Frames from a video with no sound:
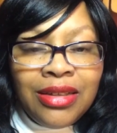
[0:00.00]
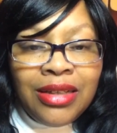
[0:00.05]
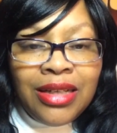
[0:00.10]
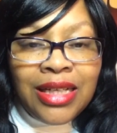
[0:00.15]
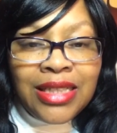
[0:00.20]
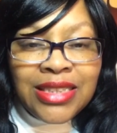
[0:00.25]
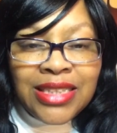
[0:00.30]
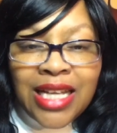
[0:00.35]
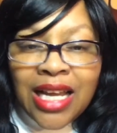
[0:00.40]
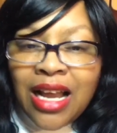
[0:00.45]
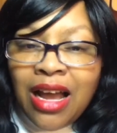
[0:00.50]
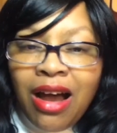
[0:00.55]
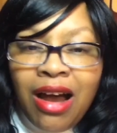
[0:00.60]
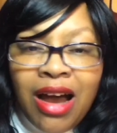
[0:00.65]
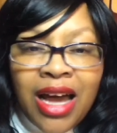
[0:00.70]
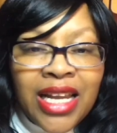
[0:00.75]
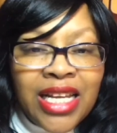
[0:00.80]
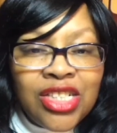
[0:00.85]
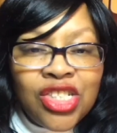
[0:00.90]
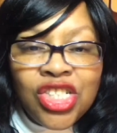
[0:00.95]
that God
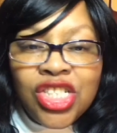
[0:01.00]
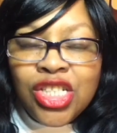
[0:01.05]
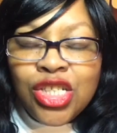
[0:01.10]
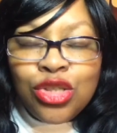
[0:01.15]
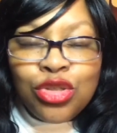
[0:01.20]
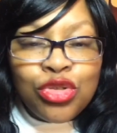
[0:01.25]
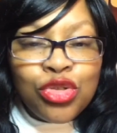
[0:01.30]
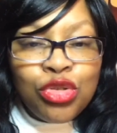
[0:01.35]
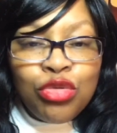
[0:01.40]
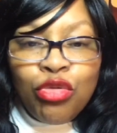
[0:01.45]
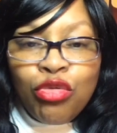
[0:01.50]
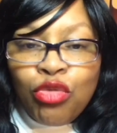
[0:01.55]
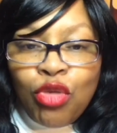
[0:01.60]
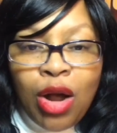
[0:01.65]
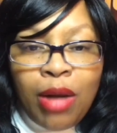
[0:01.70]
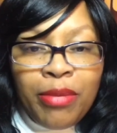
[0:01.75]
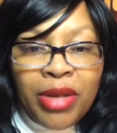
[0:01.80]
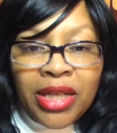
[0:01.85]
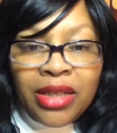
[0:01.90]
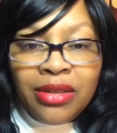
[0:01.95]
has shielded you from
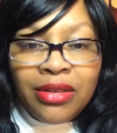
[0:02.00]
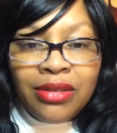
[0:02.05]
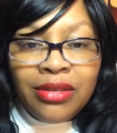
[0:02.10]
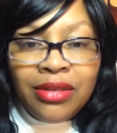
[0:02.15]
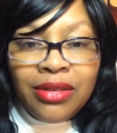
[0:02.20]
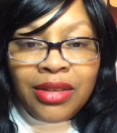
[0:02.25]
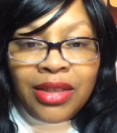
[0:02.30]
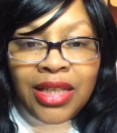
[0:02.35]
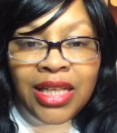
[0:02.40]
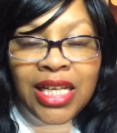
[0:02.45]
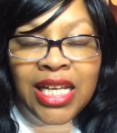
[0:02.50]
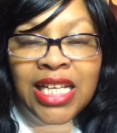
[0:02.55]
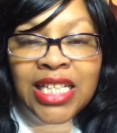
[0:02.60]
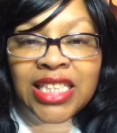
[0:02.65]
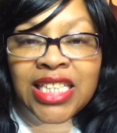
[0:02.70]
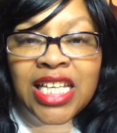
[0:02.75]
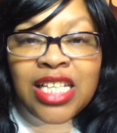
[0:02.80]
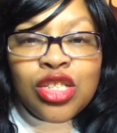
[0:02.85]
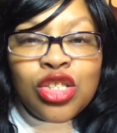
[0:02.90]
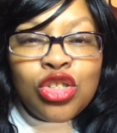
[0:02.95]
it.
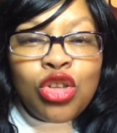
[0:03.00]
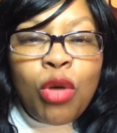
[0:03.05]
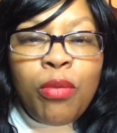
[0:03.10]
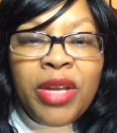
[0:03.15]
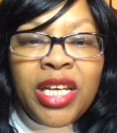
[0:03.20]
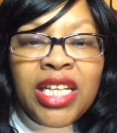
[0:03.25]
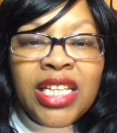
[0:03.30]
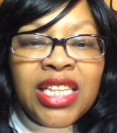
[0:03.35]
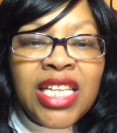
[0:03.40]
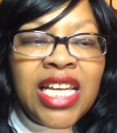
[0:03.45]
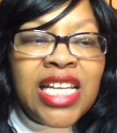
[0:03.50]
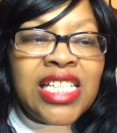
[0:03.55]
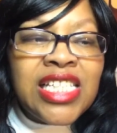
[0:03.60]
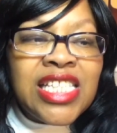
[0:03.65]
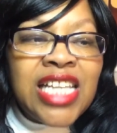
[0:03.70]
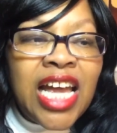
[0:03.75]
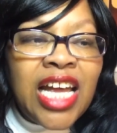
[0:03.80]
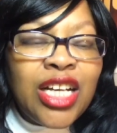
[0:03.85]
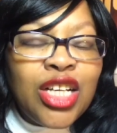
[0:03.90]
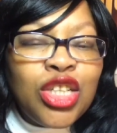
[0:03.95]
There's so many things
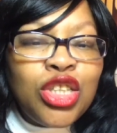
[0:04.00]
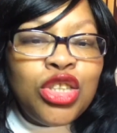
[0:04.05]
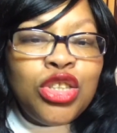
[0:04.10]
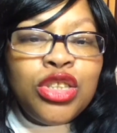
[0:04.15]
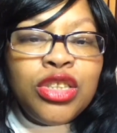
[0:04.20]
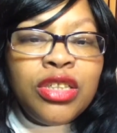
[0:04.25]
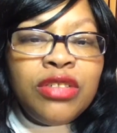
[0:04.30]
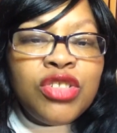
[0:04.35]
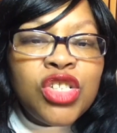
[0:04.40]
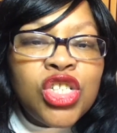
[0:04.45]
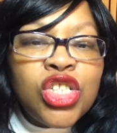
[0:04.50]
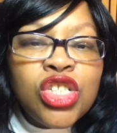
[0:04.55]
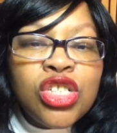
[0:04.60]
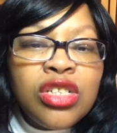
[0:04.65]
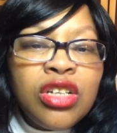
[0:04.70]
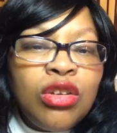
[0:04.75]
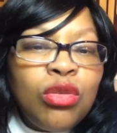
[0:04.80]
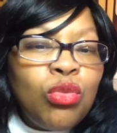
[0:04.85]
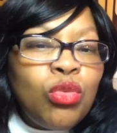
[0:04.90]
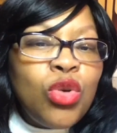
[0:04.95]
that could have, should have,
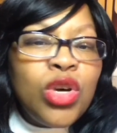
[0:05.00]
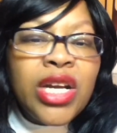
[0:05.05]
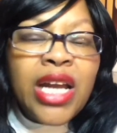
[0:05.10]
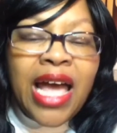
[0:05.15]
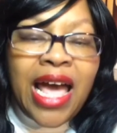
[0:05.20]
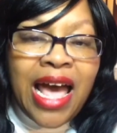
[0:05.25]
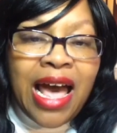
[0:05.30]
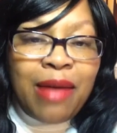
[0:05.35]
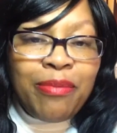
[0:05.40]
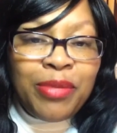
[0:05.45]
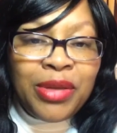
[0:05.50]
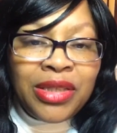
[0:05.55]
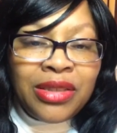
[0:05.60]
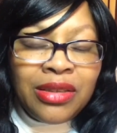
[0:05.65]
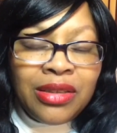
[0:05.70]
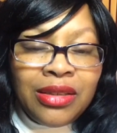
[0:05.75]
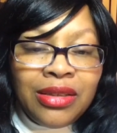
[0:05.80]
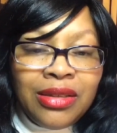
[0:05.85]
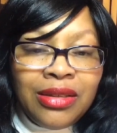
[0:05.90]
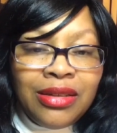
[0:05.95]
would have happened,
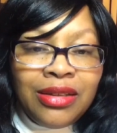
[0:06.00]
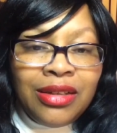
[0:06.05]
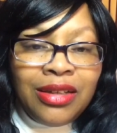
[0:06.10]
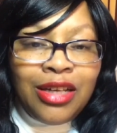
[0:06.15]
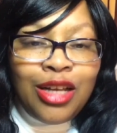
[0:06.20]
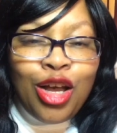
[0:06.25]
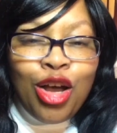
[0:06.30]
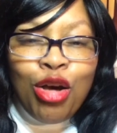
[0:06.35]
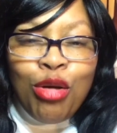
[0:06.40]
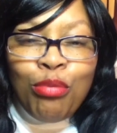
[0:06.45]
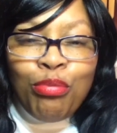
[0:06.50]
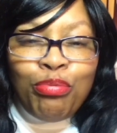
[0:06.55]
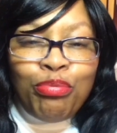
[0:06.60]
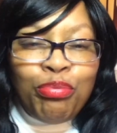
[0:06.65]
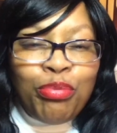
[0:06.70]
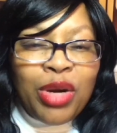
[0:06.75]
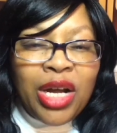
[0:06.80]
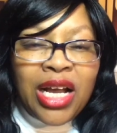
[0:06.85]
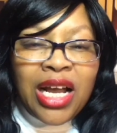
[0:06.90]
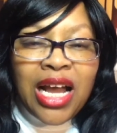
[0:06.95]

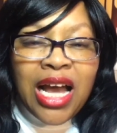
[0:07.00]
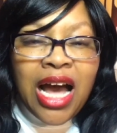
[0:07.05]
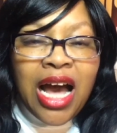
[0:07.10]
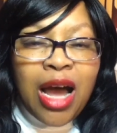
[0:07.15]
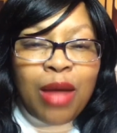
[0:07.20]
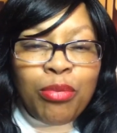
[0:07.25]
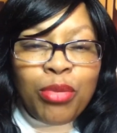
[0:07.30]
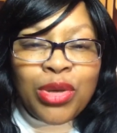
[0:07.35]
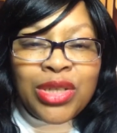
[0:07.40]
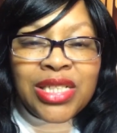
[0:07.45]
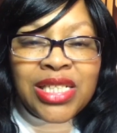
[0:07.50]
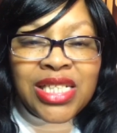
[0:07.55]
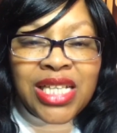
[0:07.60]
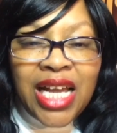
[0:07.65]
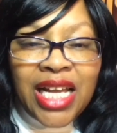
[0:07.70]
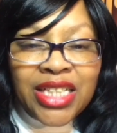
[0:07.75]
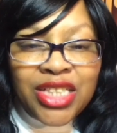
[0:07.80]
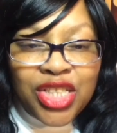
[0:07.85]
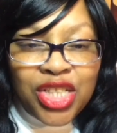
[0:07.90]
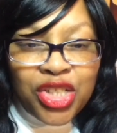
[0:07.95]
but God
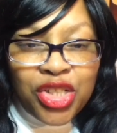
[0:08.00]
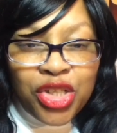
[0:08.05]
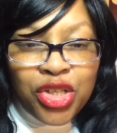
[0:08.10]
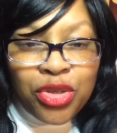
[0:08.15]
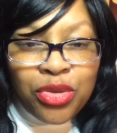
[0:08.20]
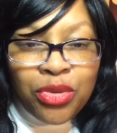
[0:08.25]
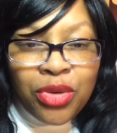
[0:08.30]
protected you.